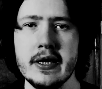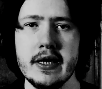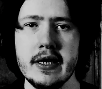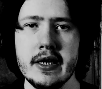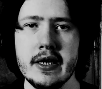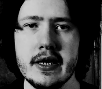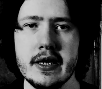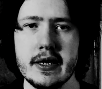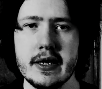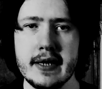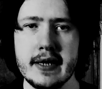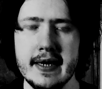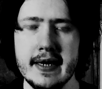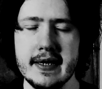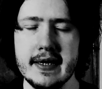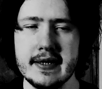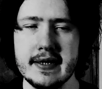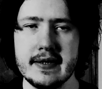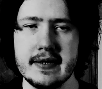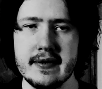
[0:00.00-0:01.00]
Because,
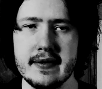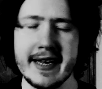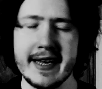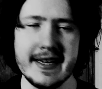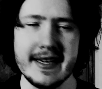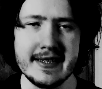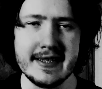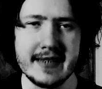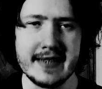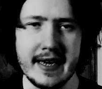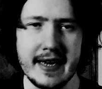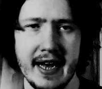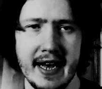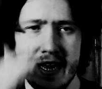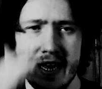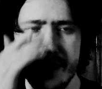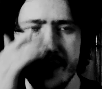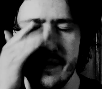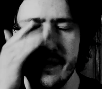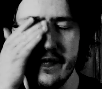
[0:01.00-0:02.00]
like I said, I
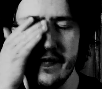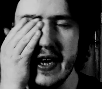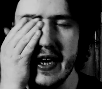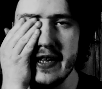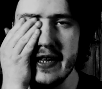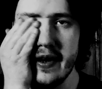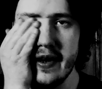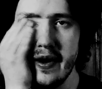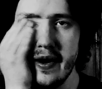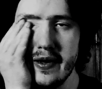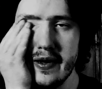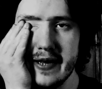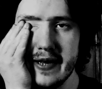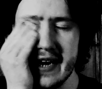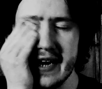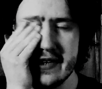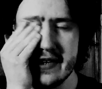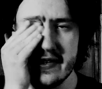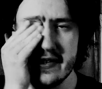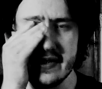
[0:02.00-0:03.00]
thought all the
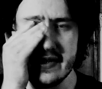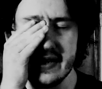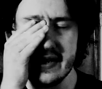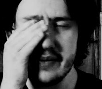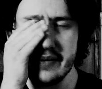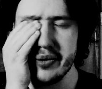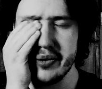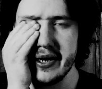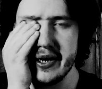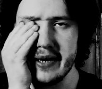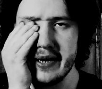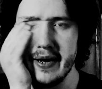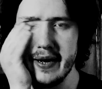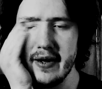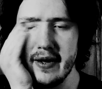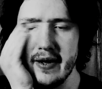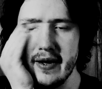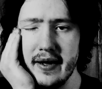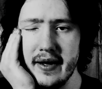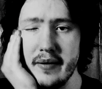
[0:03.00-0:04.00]
actors did pretty well.
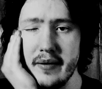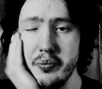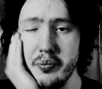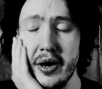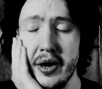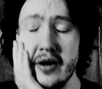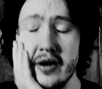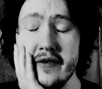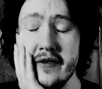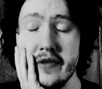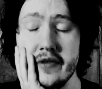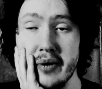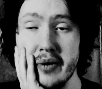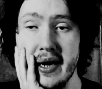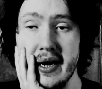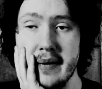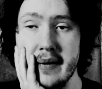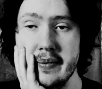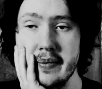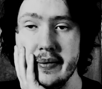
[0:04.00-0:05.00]
Part of the
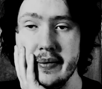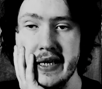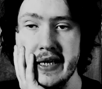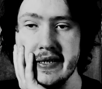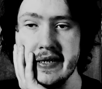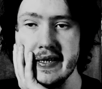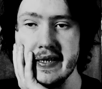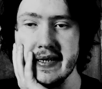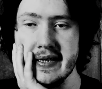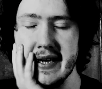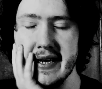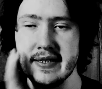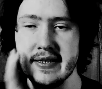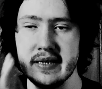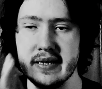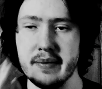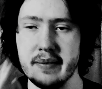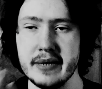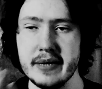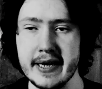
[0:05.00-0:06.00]
problem is that
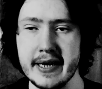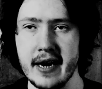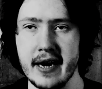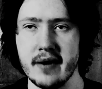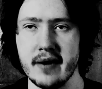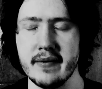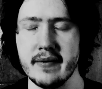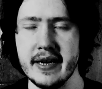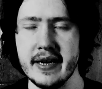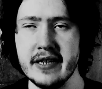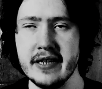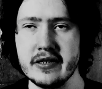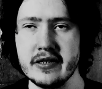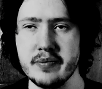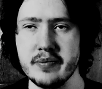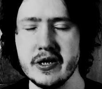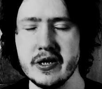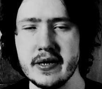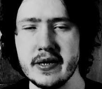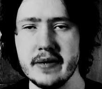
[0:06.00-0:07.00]
it's
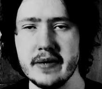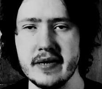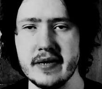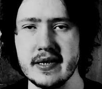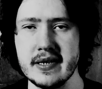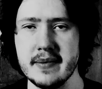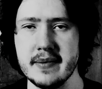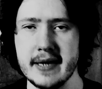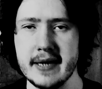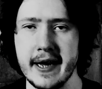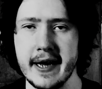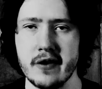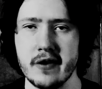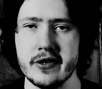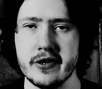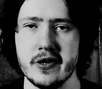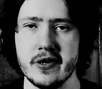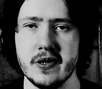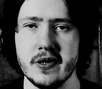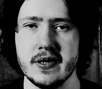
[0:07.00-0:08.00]
mostly with some of the
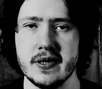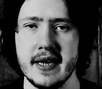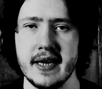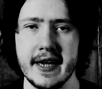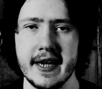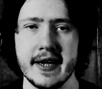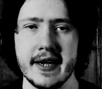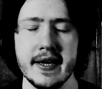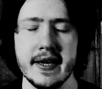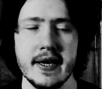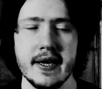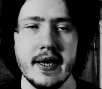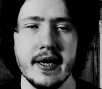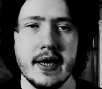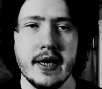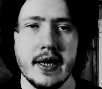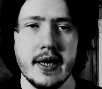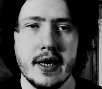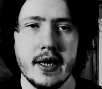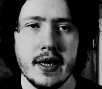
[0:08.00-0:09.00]
characters,
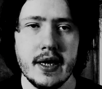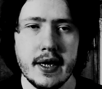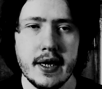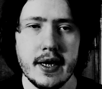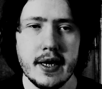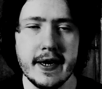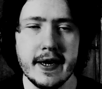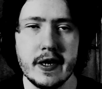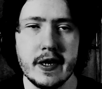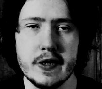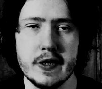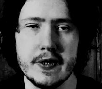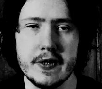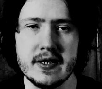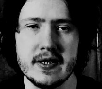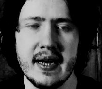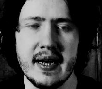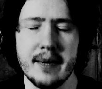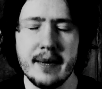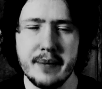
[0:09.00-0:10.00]
there's
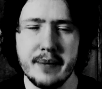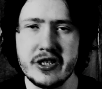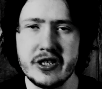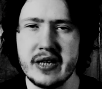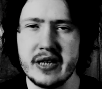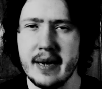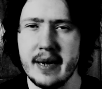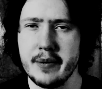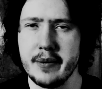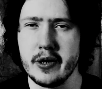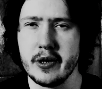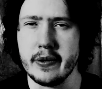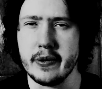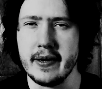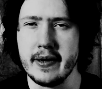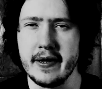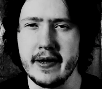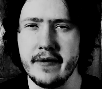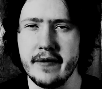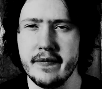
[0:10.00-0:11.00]
not much time to really
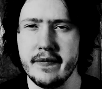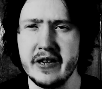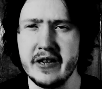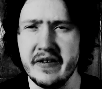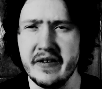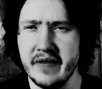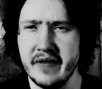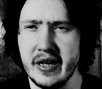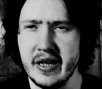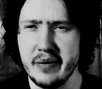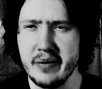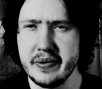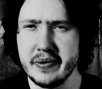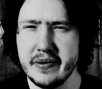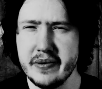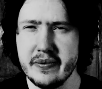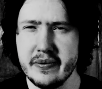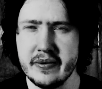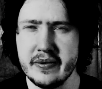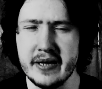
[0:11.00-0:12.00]
develop
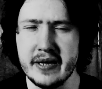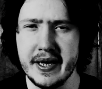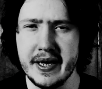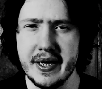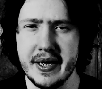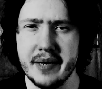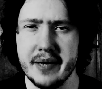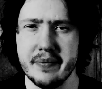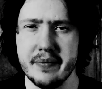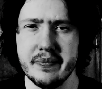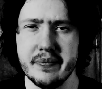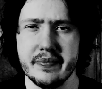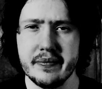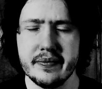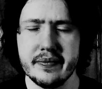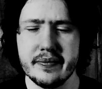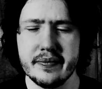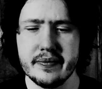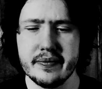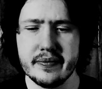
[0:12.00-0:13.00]
the
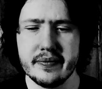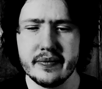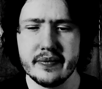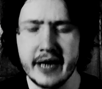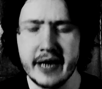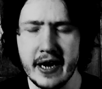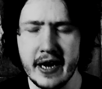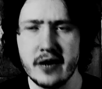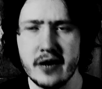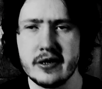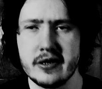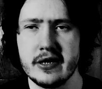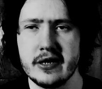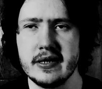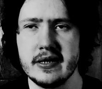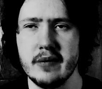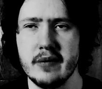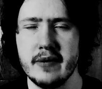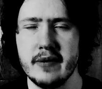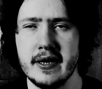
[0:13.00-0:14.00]
characters and
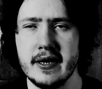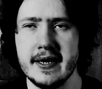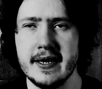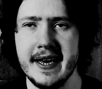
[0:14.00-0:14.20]
really,